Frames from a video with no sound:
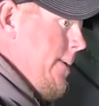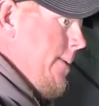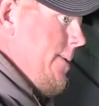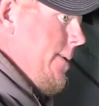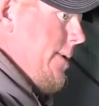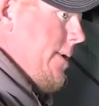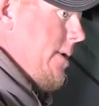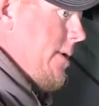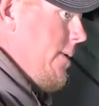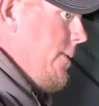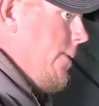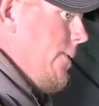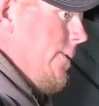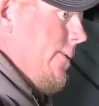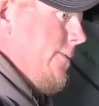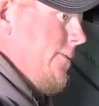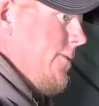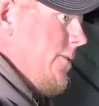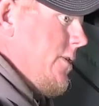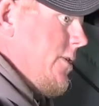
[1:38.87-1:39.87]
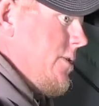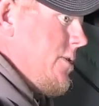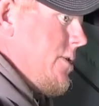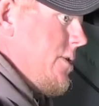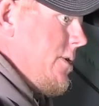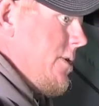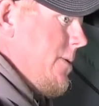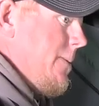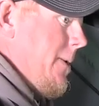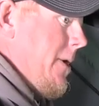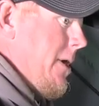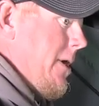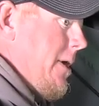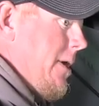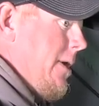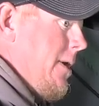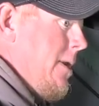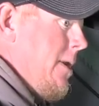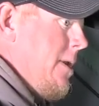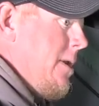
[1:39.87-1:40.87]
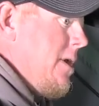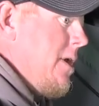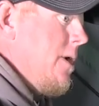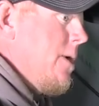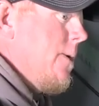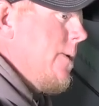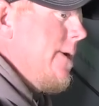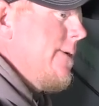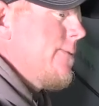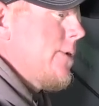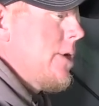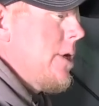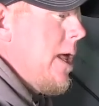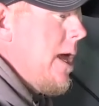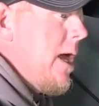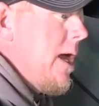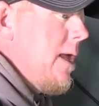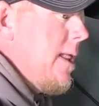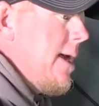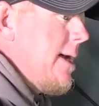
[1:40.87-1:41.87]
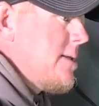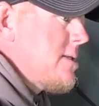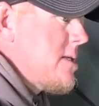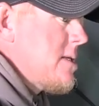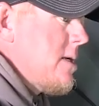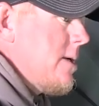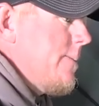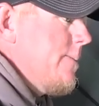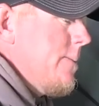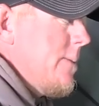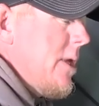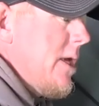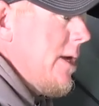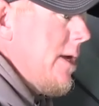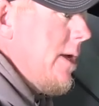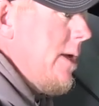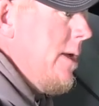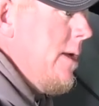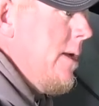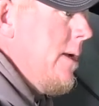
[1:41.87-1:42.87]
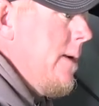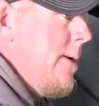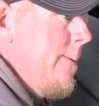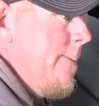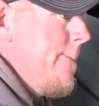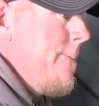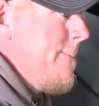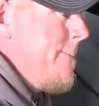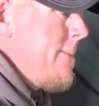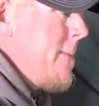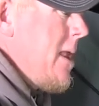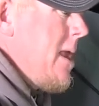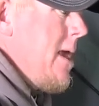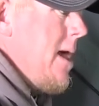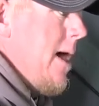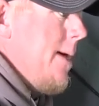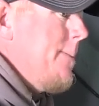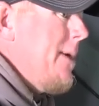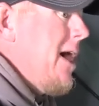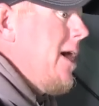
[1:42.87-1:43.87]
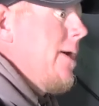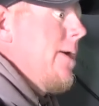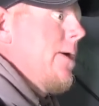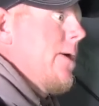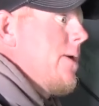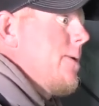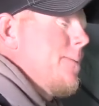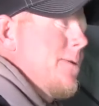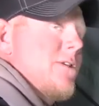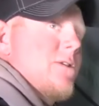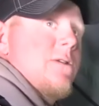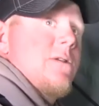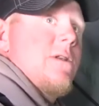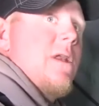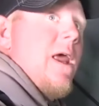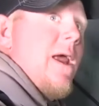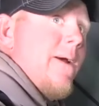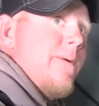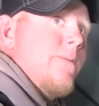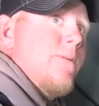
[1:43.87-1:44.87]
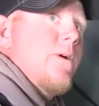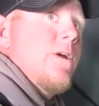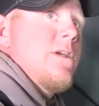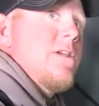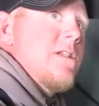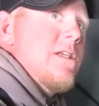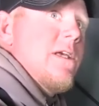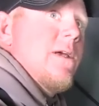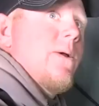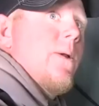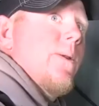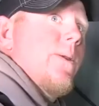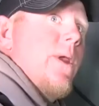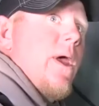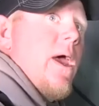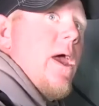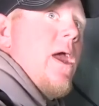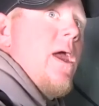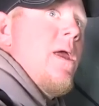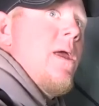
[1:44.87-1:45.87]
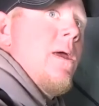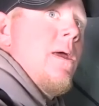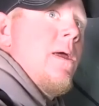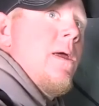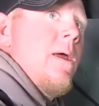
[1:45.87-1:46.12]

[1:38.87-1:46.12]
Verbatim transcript: What a cool fishery, man. You know, every day that's something that I'm out here almost every single day.